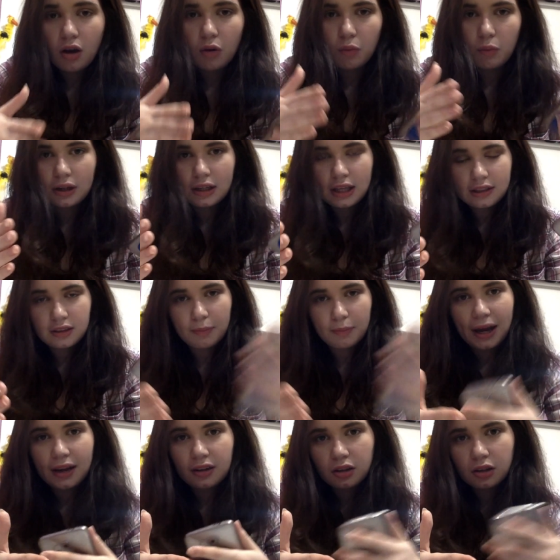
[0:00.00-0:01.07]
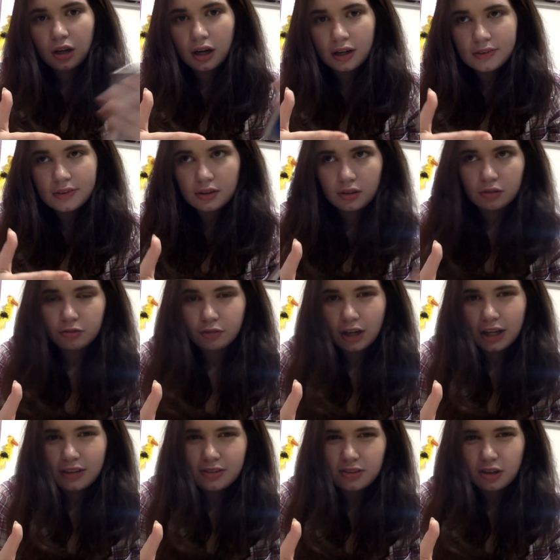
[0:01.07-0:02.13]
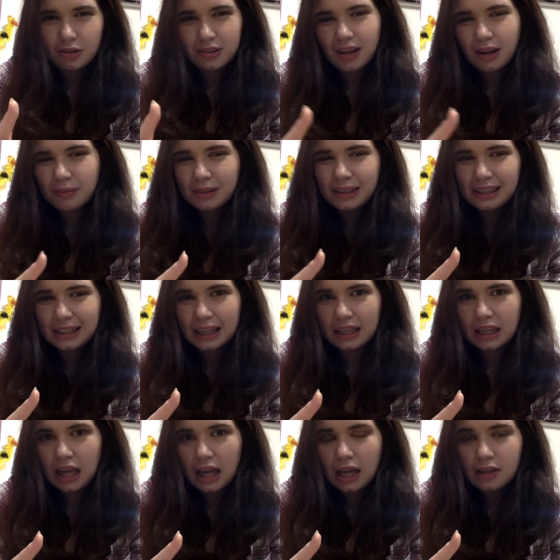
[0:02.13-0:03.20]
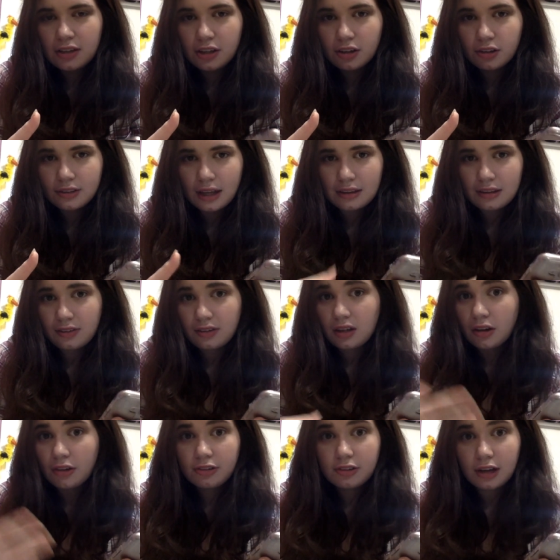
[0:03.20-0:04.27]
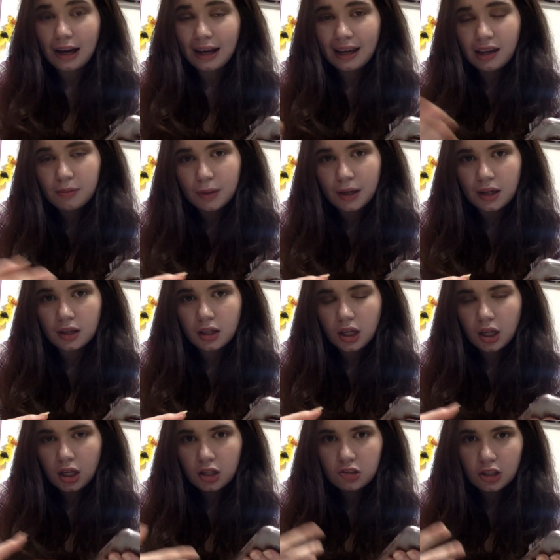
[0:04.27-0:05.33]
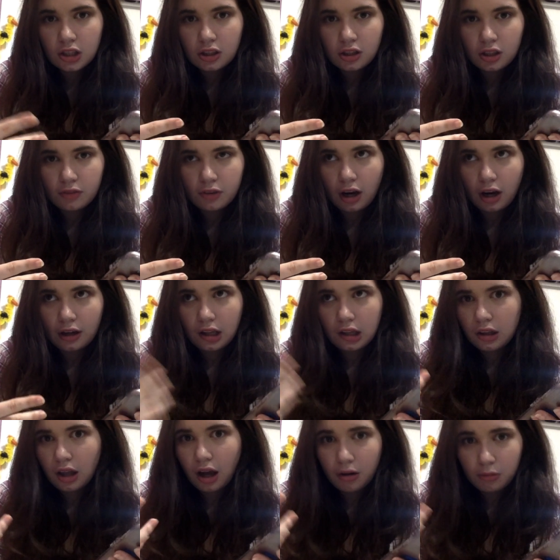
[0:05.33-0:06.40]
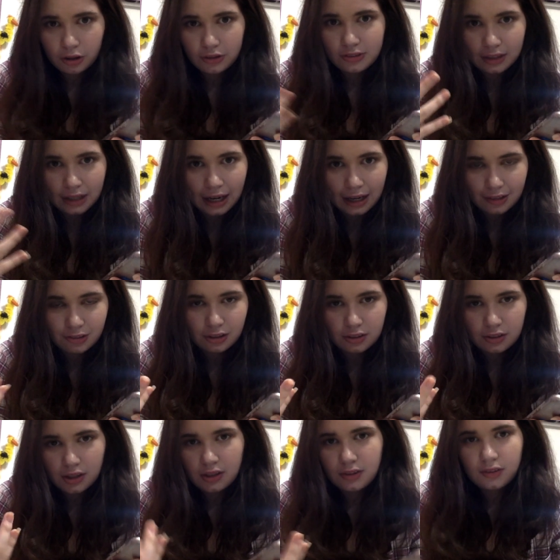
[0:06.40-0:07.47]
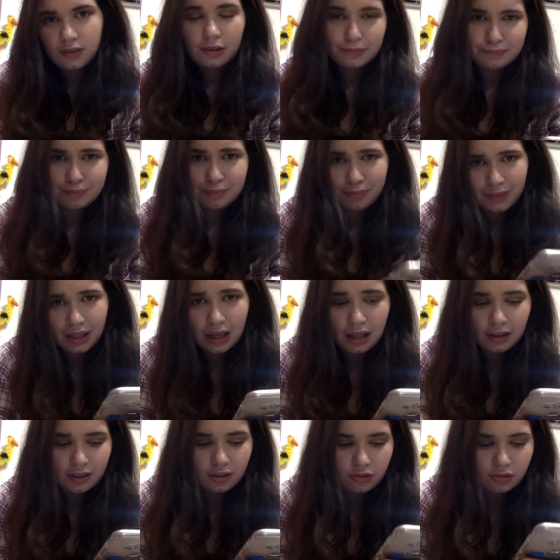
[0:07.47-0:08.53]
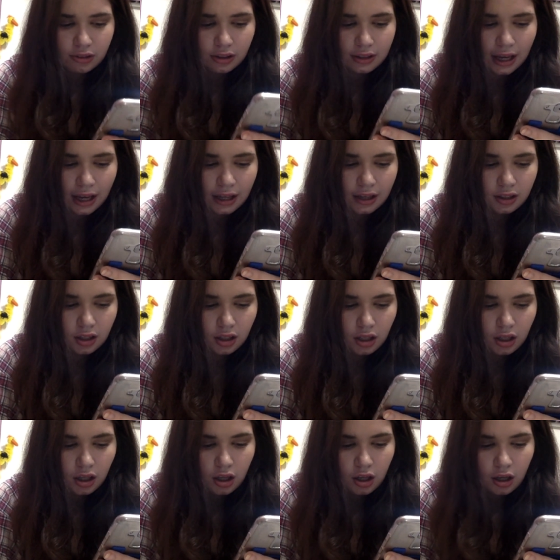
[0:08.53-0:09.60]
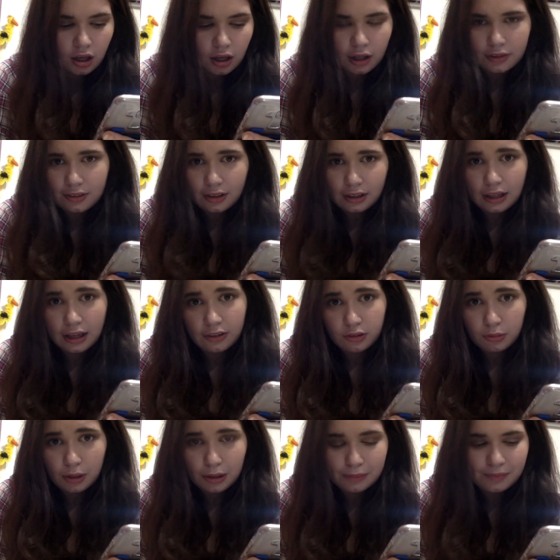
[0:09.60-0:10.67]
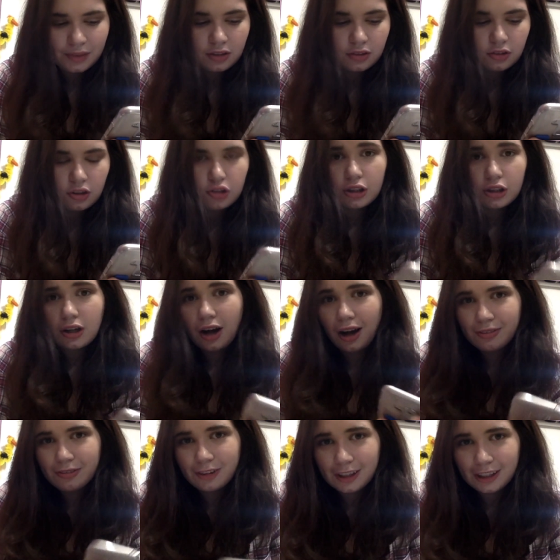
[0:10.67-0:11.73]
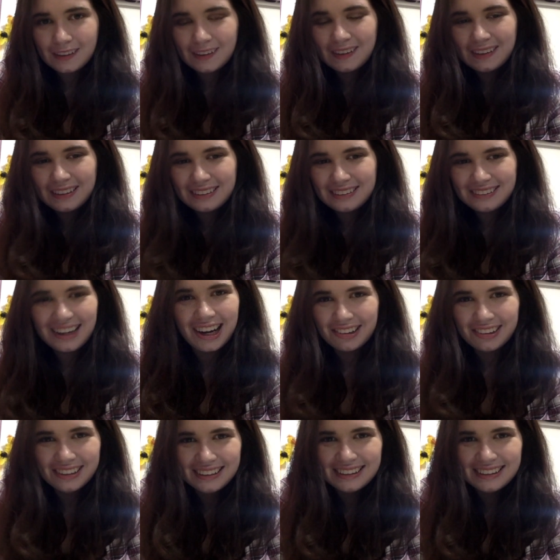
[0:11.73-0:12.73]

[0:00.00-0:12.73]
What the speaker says: would hit the back of the car instead of the front. So it's not really, like, near death as in I was dying, but shit could have gone a lot worse than it actually did, so I'll consider it that. Take it as you will. Do you drink coffee? No,